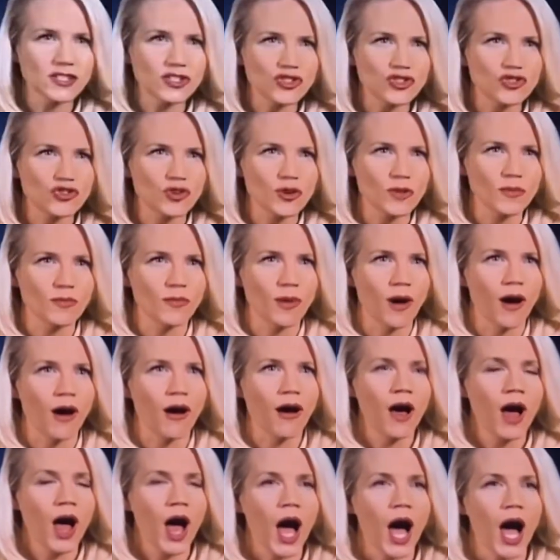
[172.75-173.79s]
at the strip
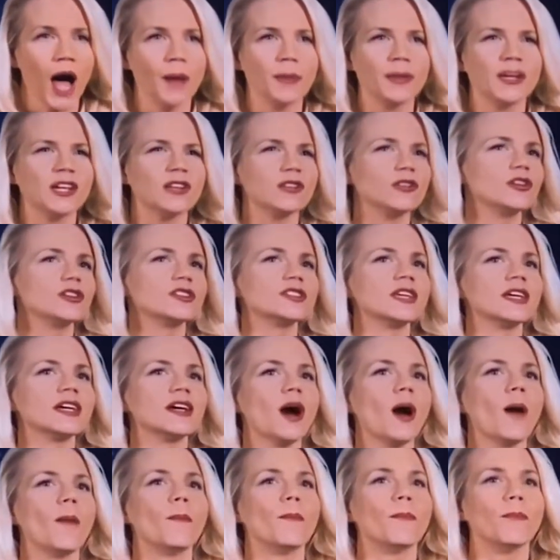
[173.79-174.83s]
mall. I mean, it looks
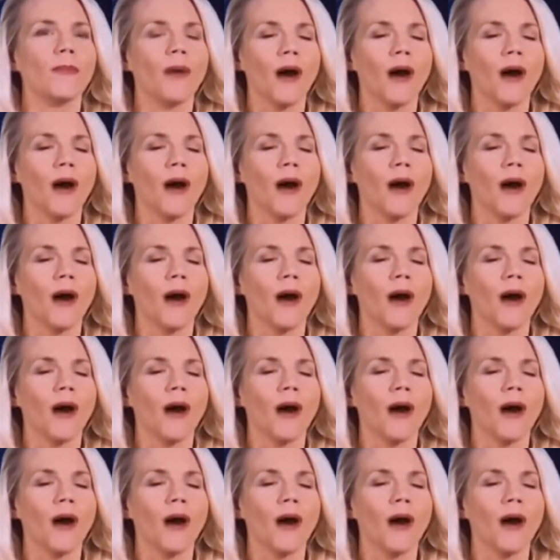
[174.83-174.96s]
like a